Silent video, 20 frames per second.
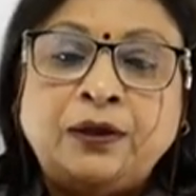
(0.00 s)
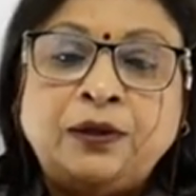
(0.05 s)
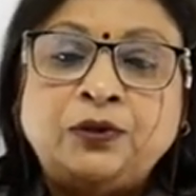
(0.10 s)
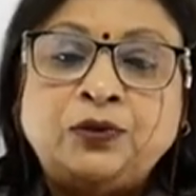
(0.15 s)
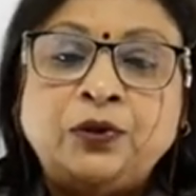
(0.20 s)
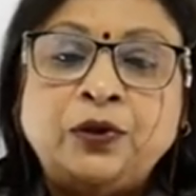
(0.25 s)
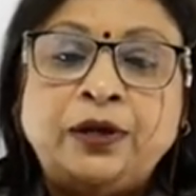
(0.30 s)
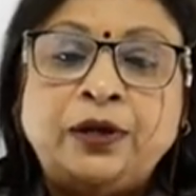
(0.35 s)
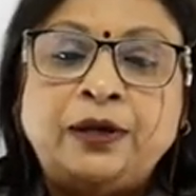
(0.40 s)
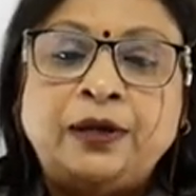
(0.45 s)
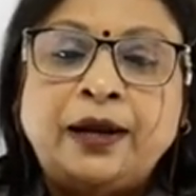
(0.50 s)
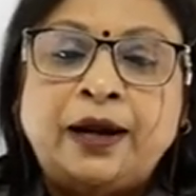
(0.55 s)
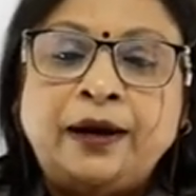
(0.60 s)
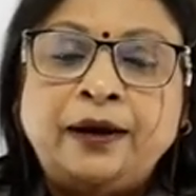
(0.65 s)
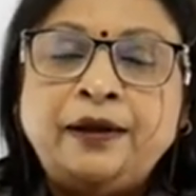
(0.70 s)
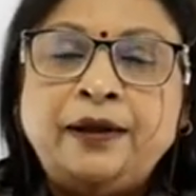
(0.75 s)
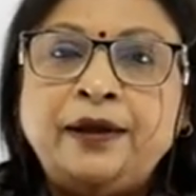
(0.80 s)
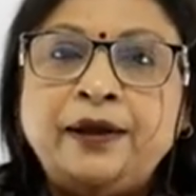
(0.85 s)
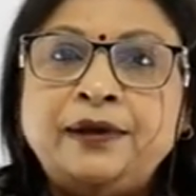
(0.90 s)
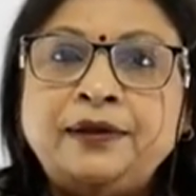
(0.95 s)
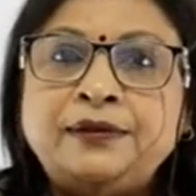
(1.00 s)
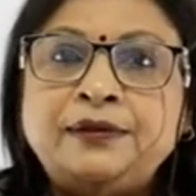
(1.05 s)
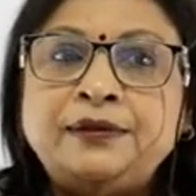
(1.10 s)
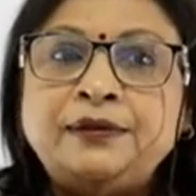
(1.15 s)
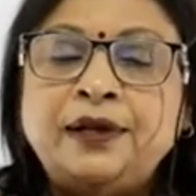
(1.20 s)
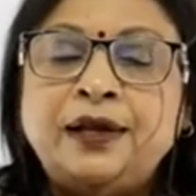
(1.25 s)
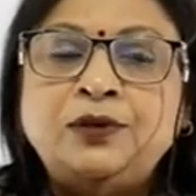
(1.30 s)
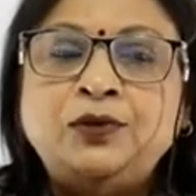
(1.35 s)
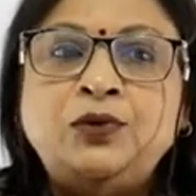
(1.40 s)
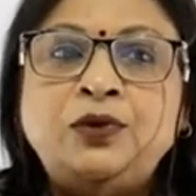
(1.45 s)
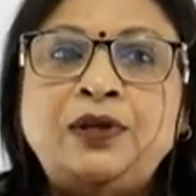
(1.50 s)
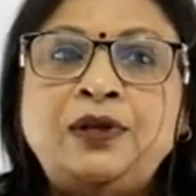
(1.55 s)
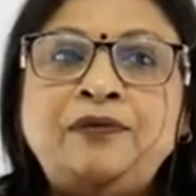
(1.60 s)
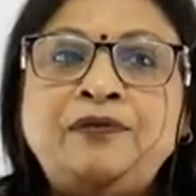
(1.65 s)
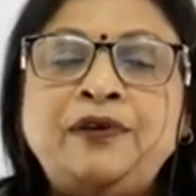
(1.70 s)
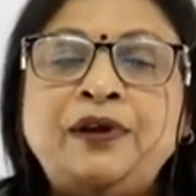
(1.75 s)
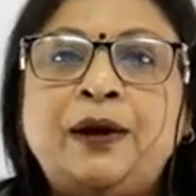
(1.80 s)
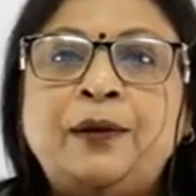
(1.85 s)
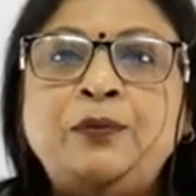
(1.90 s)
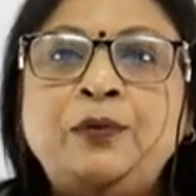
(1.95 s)
So in that case naturally
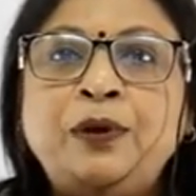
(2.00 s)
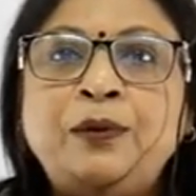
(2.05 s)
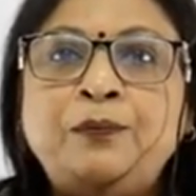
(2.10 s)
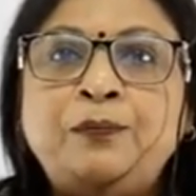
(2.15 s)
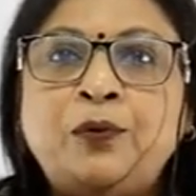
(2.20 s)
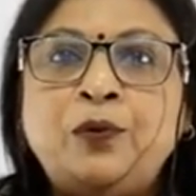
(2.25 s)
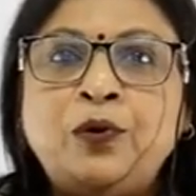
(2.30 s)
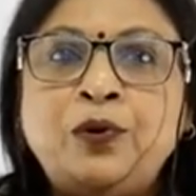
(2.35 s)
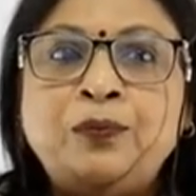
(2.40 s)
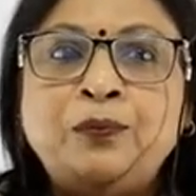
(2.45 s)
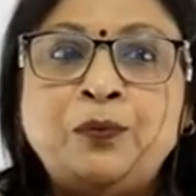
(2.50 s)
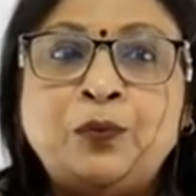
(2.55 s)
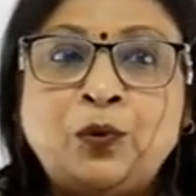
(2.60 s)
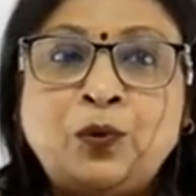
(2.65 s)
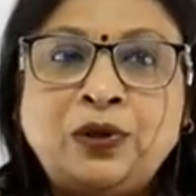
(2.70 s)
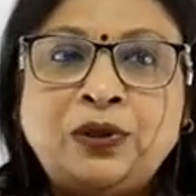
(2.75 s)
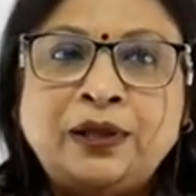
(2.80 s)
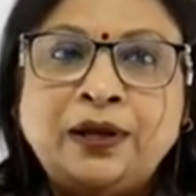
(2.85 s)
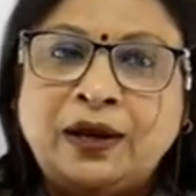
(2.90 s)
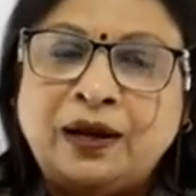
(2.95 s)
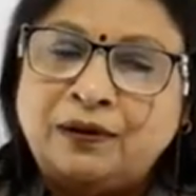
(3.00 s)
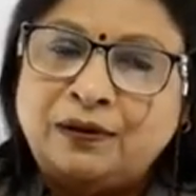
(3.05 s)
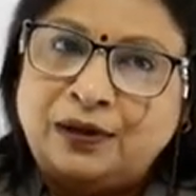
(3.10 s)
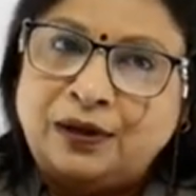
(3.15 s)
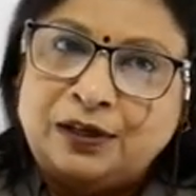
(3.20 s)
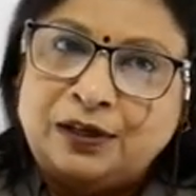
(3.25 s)
we have to import more than